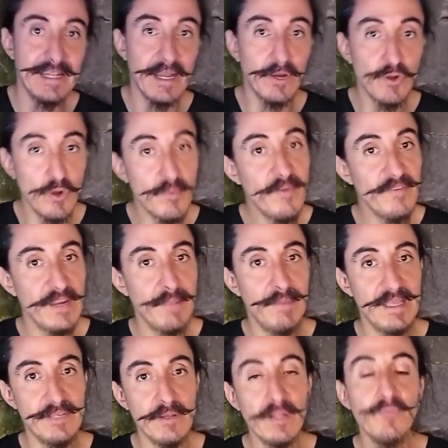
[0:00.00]
as in a group of
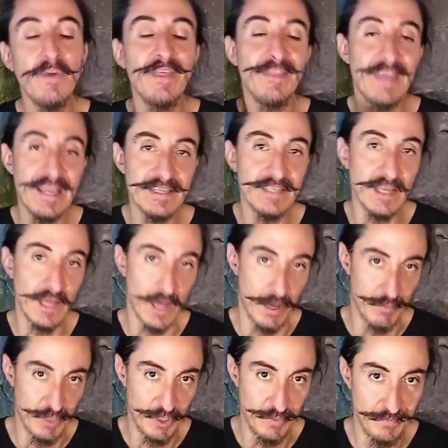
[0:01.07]
individuals with things in
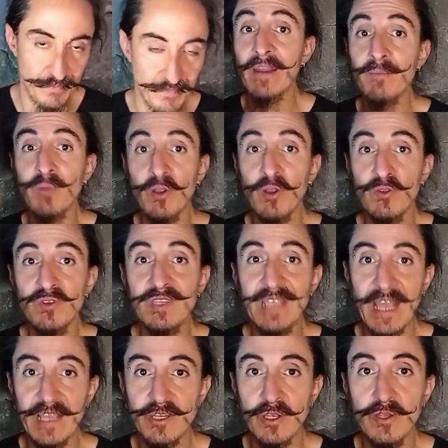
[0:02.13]
common. Regarding
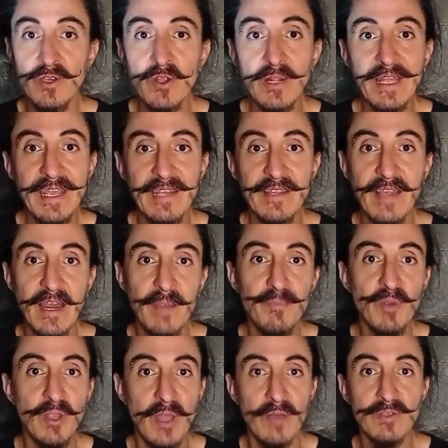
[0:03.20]
pronunciation, you'll hear that I
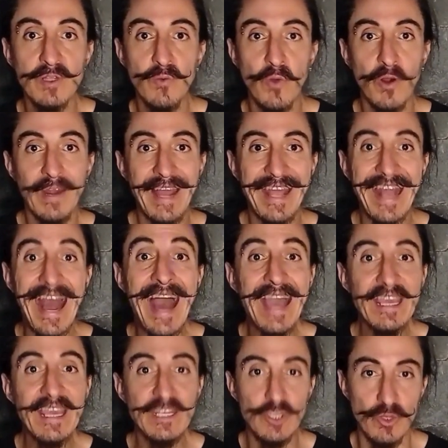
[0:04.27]
pronounce the word like
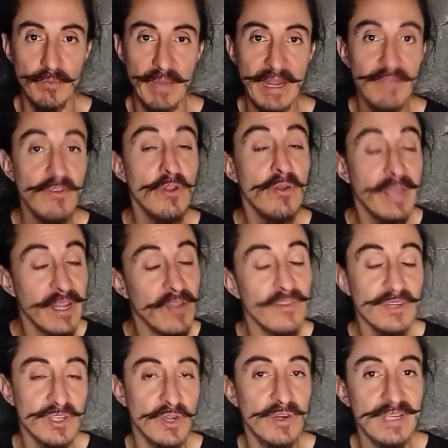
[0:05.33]
Ayllu, but if you look in
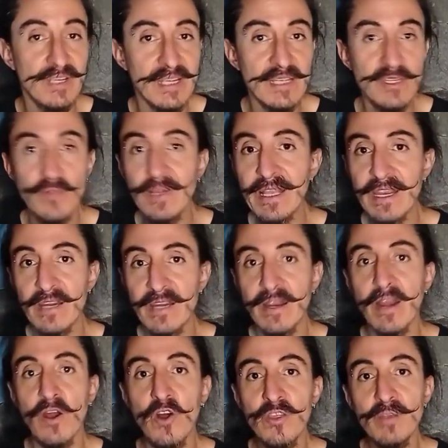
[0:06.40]
other sources, you will hear
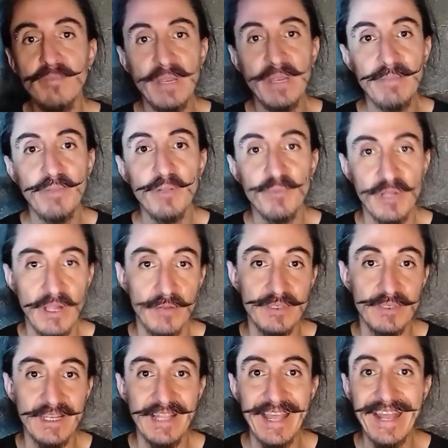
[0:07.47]
that other people
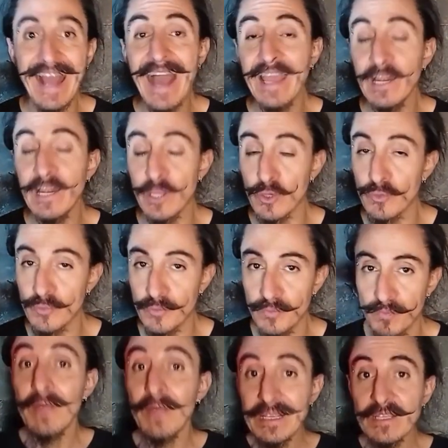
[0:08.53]
pronounce it like Ayllu.
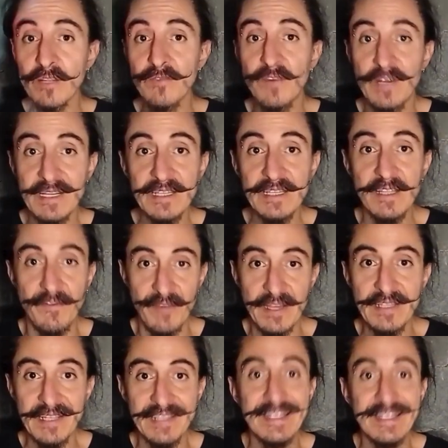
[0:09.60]
The reason for this
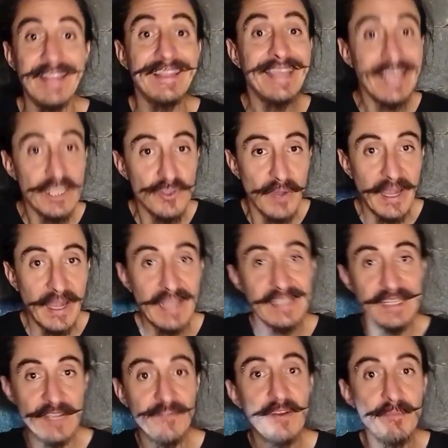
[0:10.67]
difference is that Quechua has
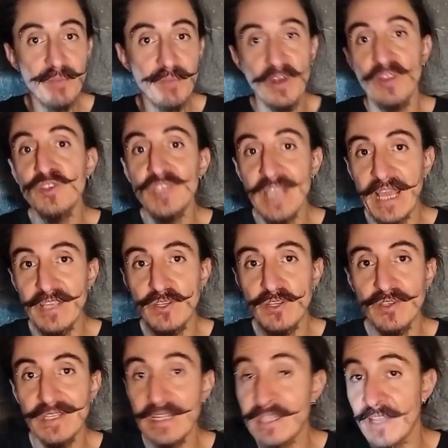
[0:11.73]
different
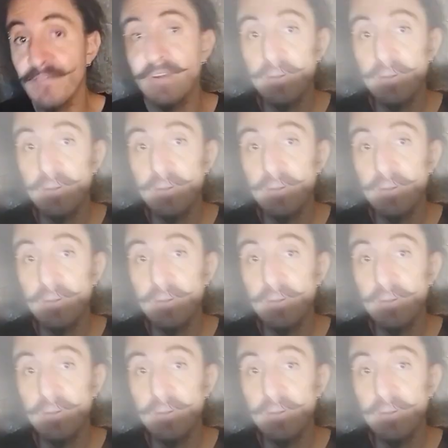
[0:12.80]
pronunciations in